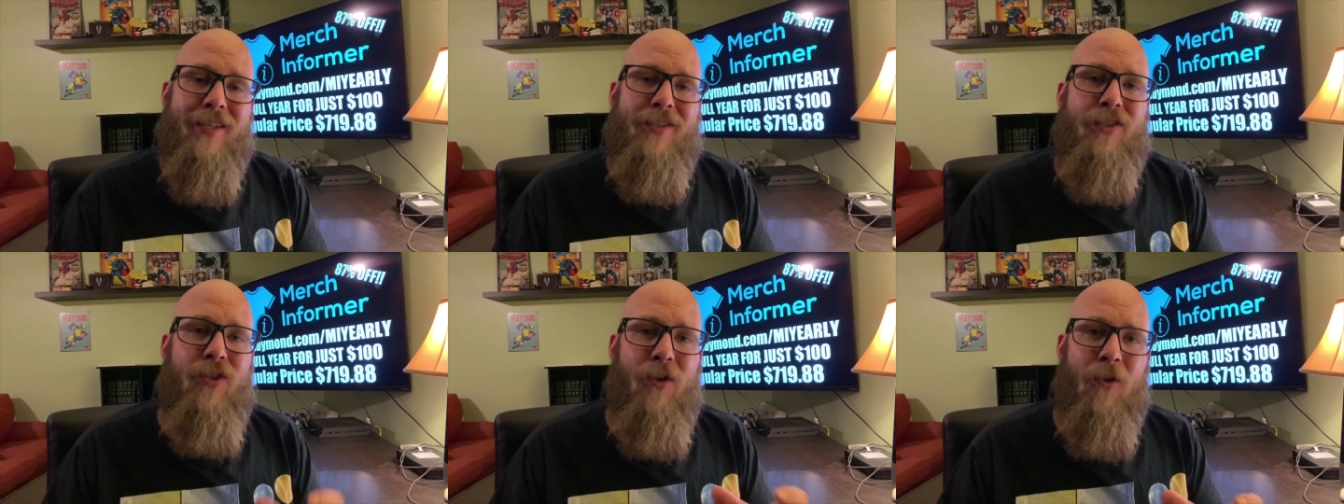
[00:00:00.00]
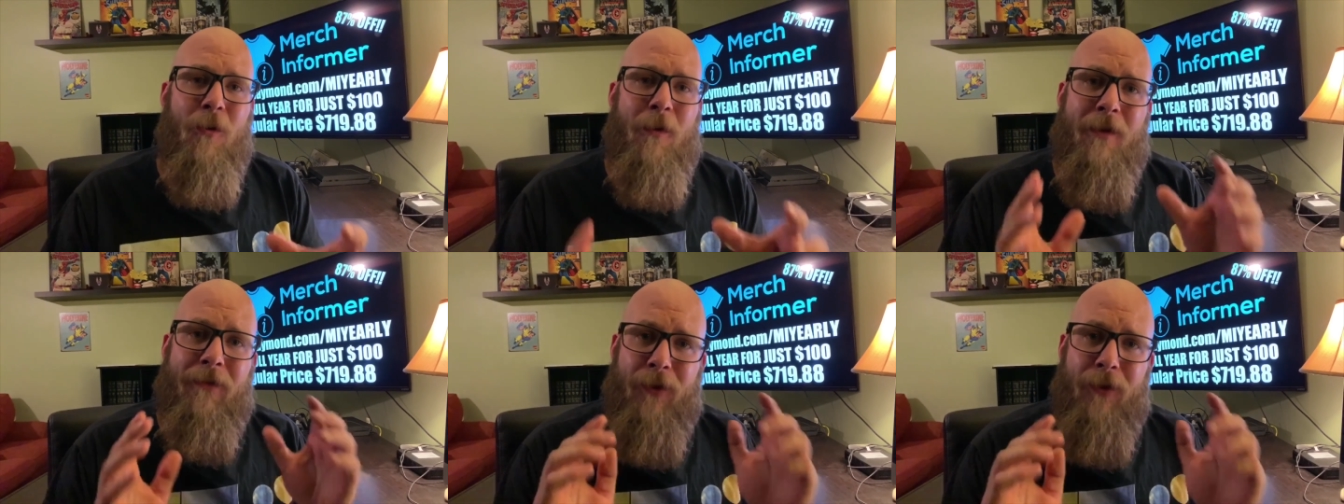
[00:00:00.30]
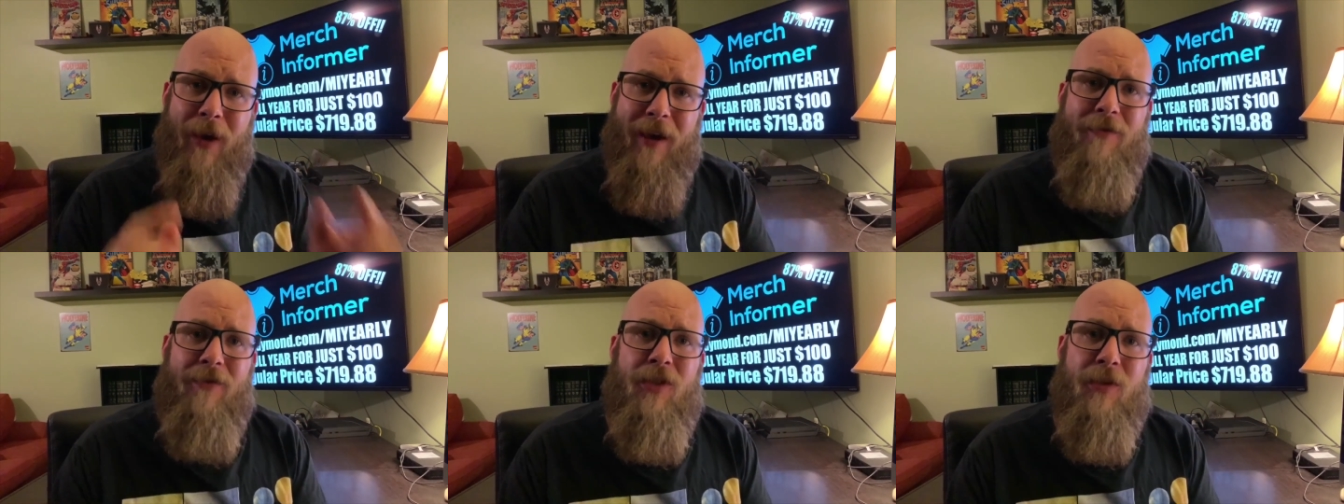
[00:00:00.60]
So if
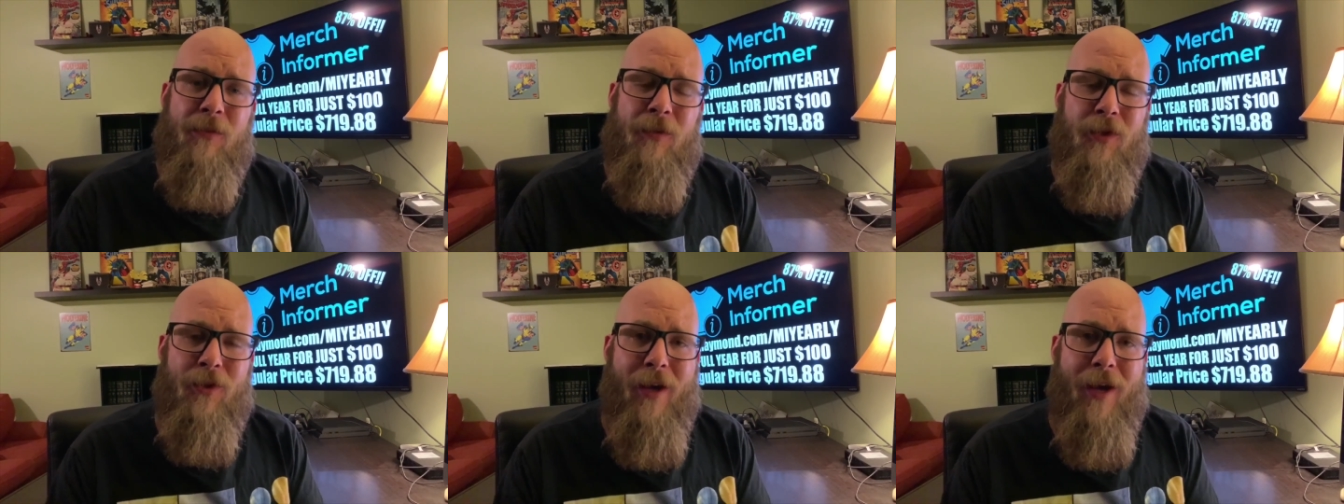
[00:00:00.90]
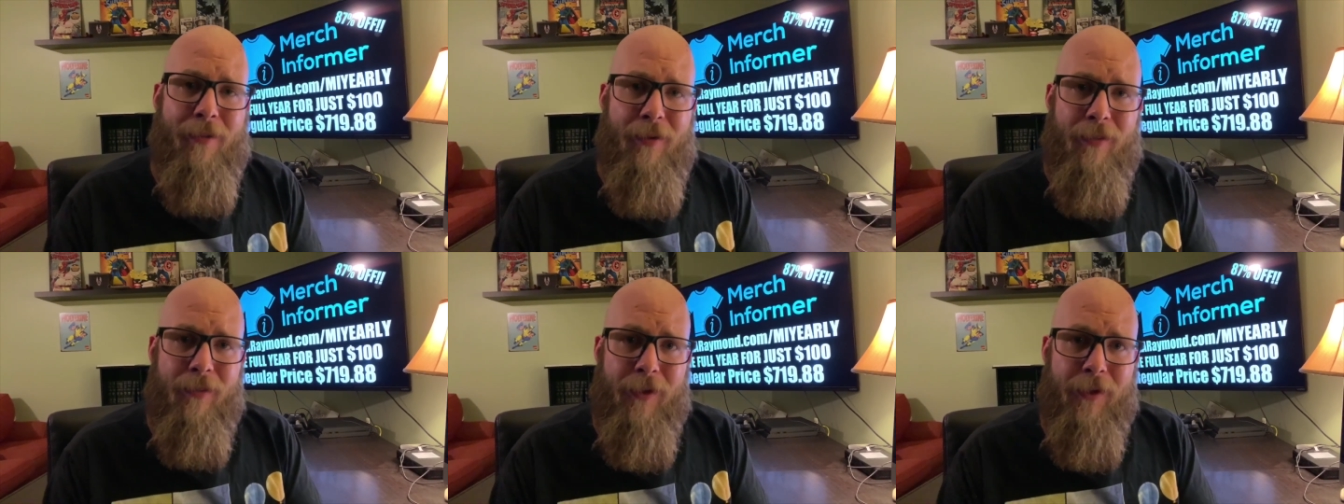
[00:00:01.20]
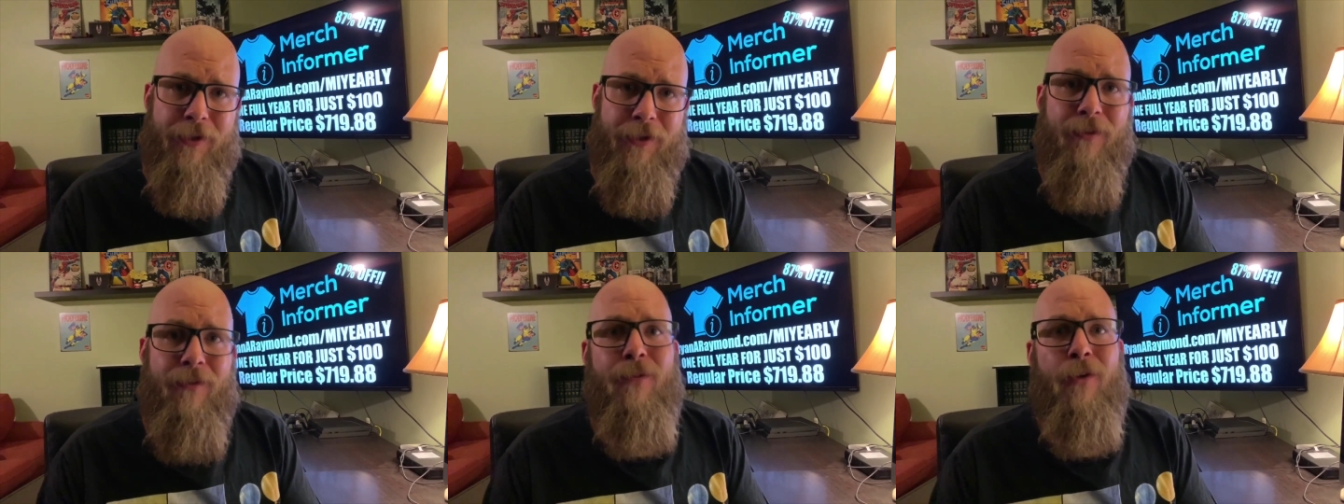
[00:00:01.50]
you haven't subscribed to
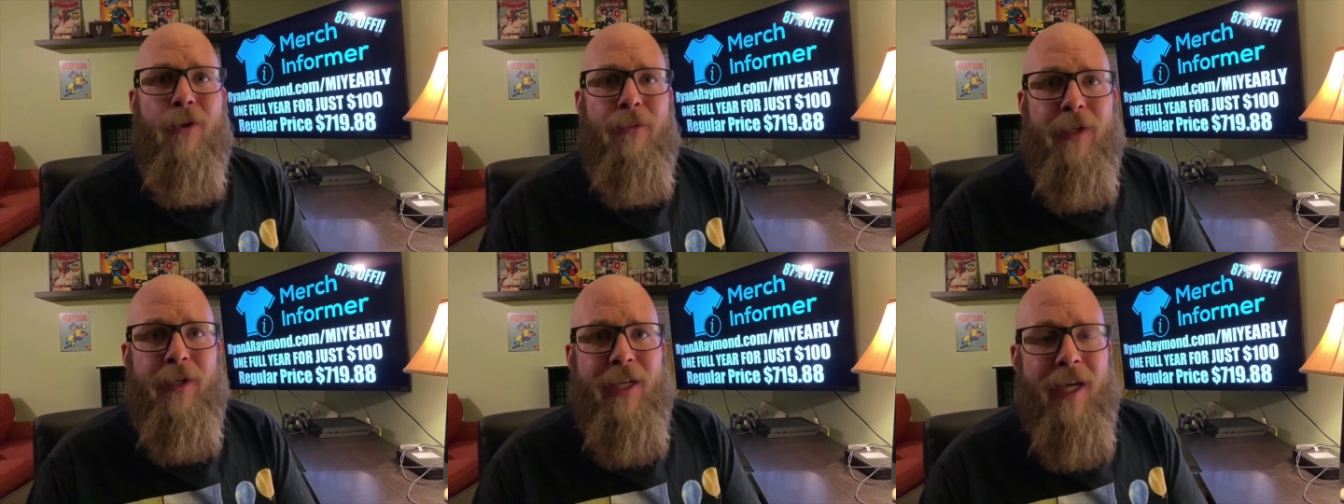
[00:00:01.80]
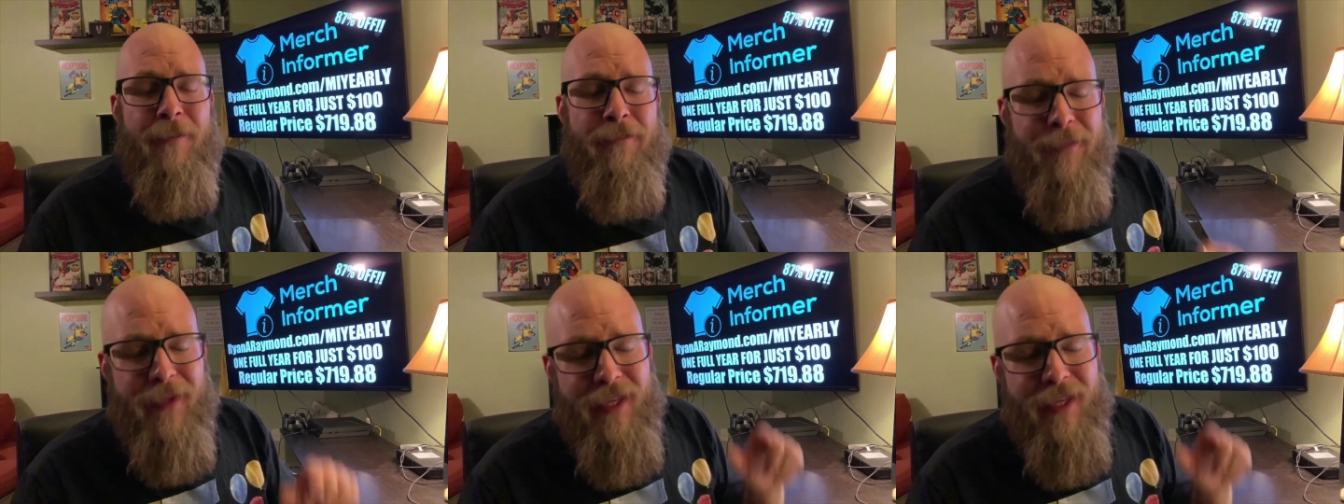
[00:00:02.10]
Merch Informer yet,